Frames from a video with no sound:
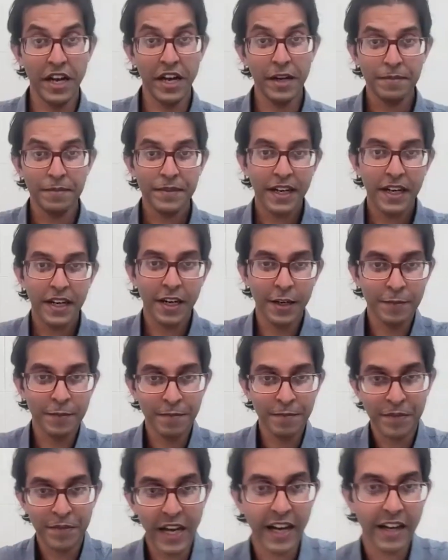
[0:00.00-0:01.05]
not.
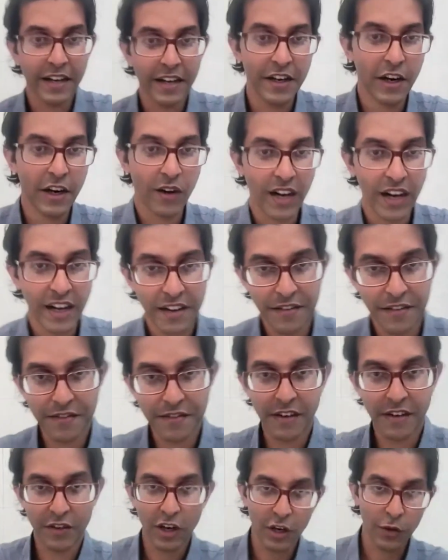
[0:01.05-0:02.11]
Yeah, no, I've
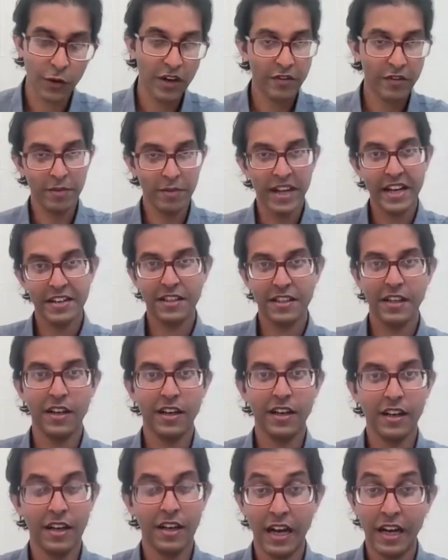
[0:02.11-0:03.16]
gone away from that.
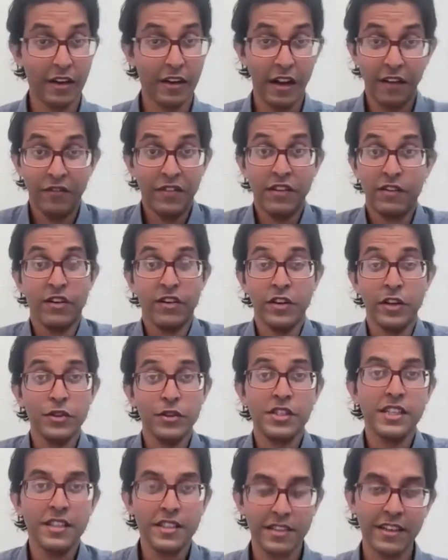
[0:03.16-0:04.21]
I've never even
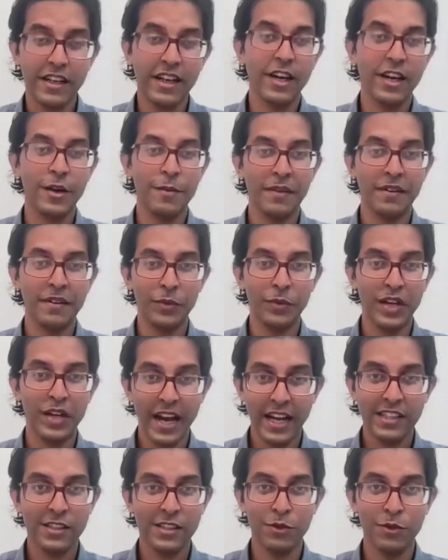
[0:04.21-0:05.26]
used it. We
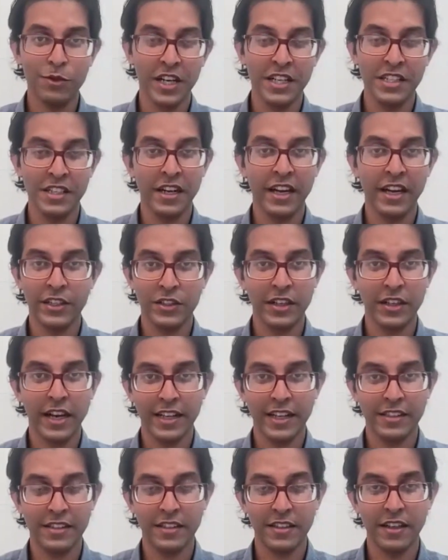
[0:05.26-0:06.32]
had some drains, and I actually
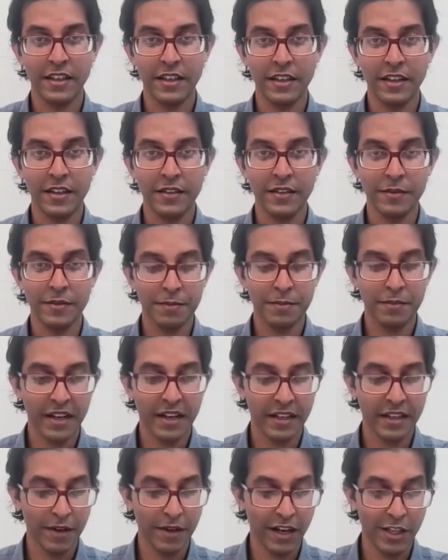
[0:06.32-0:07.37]
asked
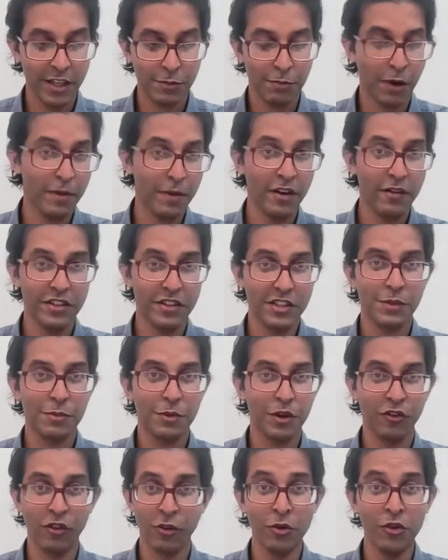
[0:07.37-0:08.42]
my previous
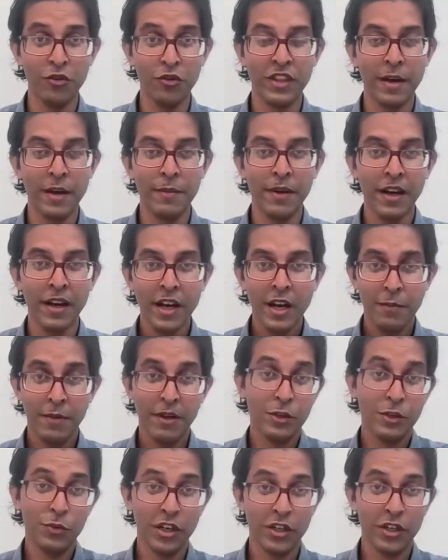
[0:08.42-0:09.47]
hospital to remove them
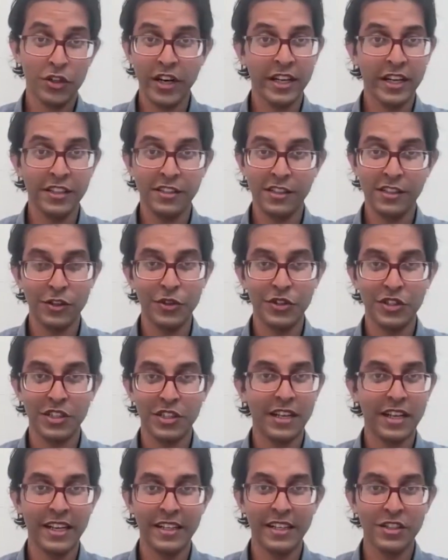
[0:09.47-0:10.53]
because we're a training
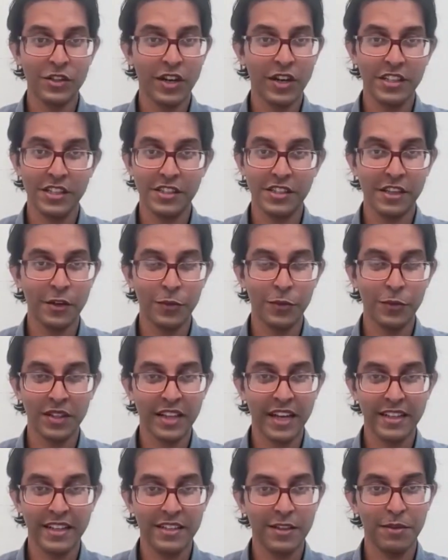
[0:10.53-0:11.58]
institution, and so I just didn't want
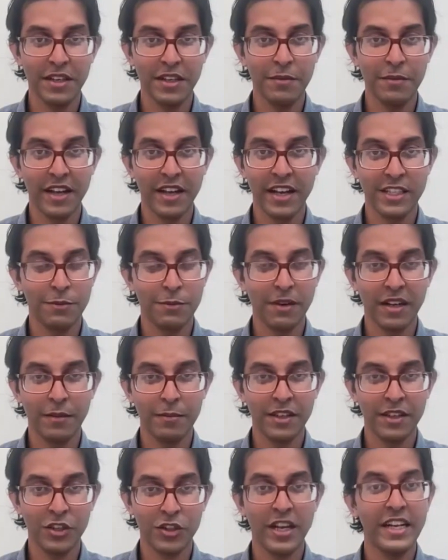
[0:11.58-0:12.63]
that to be in the hands of
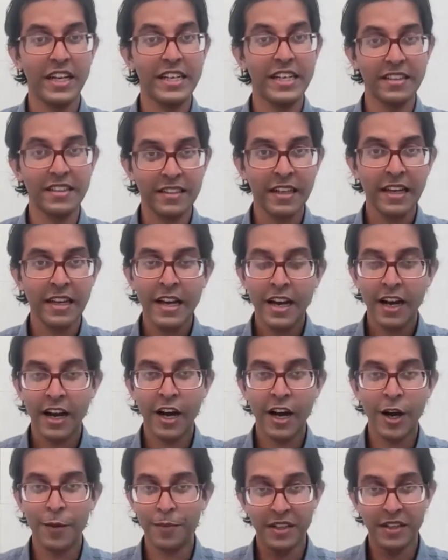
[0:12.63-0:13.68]
my trainees,
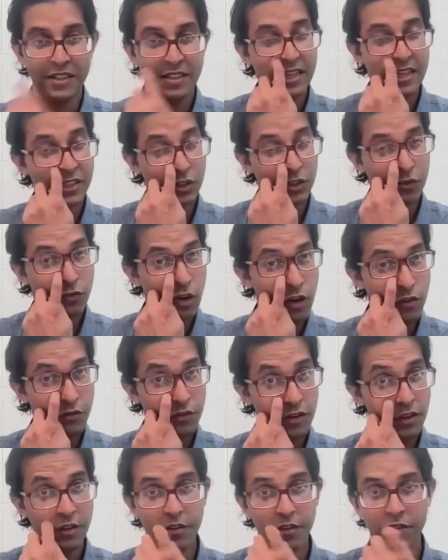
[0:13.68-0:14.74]
because that's just fraught
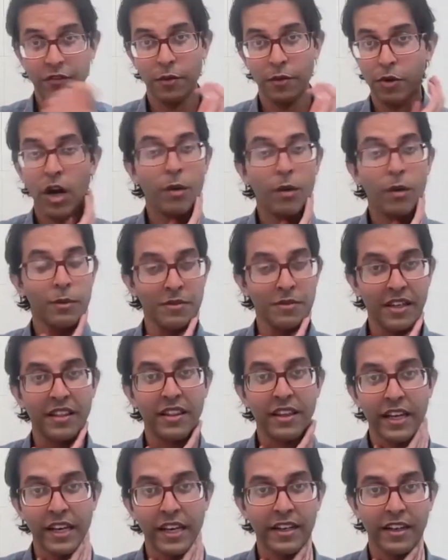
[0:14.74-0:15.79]
for problems, I
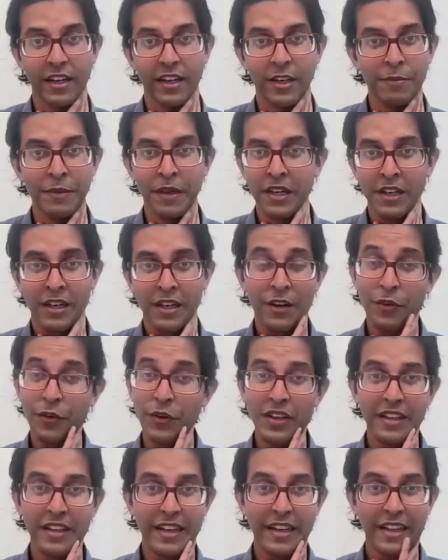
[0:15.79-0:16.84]
think.
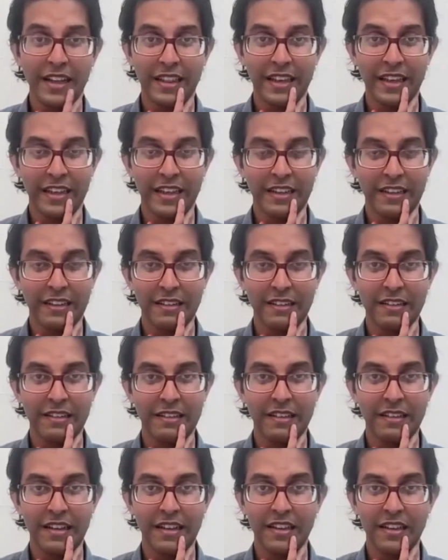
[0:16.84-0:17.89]
Really, I think
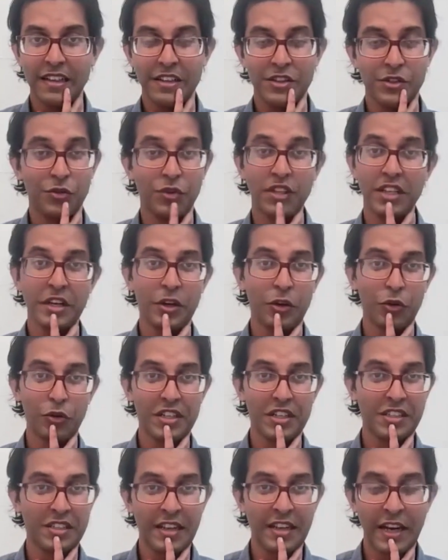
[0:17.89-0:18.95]
there's really no
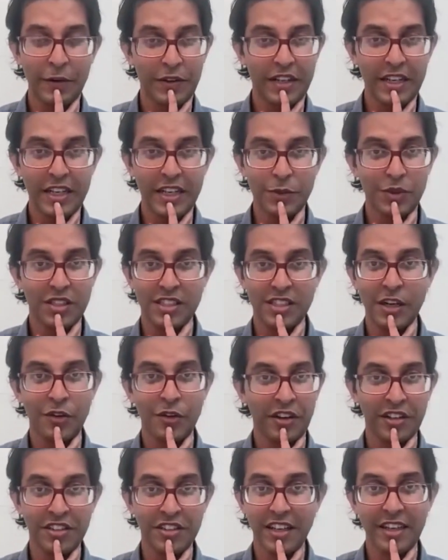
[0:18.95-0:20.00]
reason nowadays with
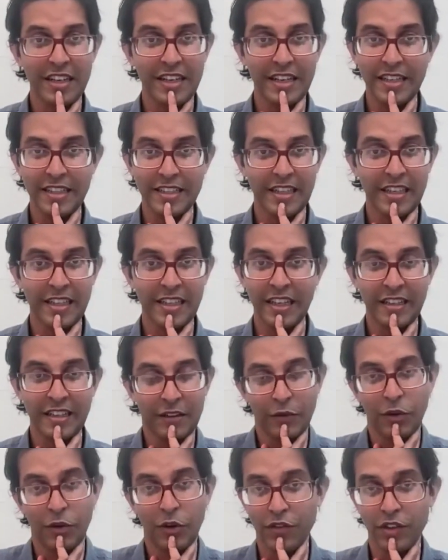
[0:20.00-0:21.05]
Seldinger techniques
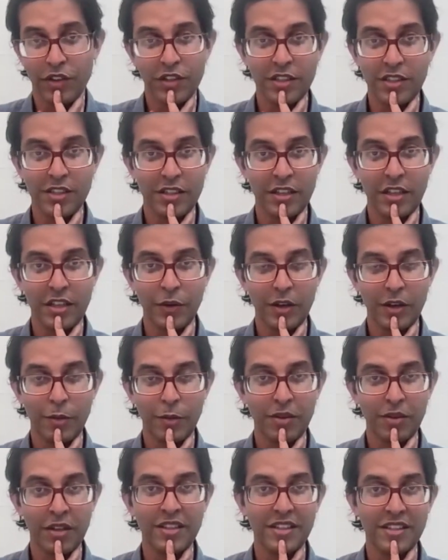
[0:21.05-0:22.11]
or versus a
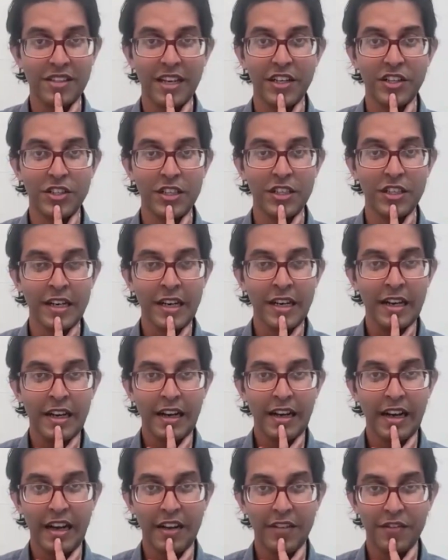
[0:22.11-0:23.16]
blunt dissection.
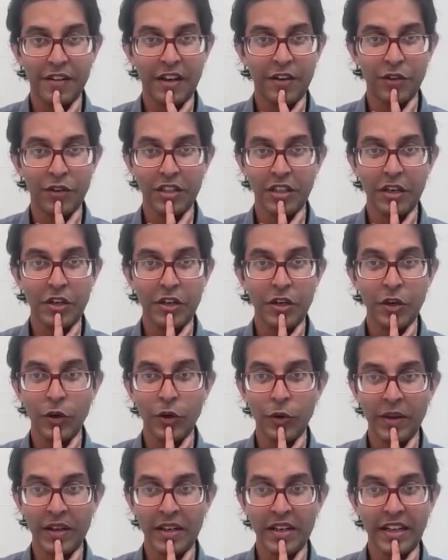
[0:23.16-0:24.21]
I find really
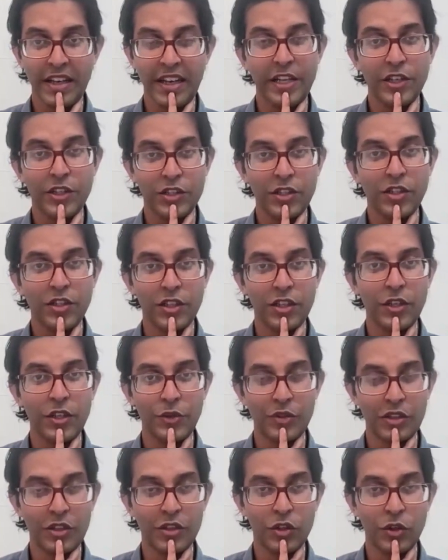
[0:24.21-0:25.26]
no indication to
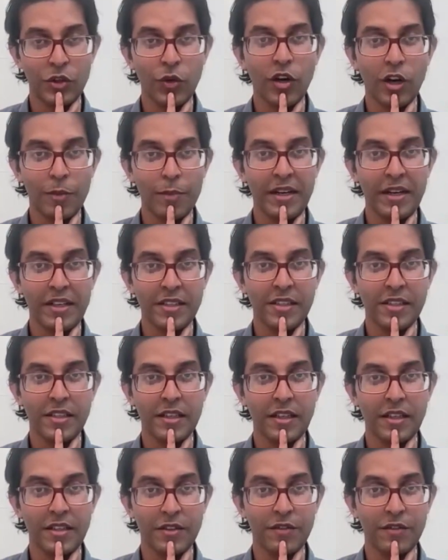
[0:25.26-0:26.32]
use a trocar based
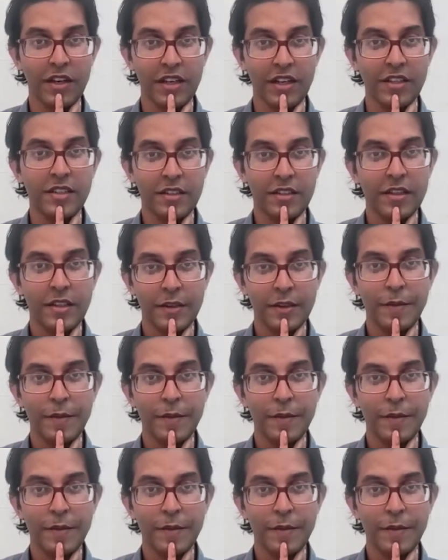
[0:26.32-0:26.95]
device.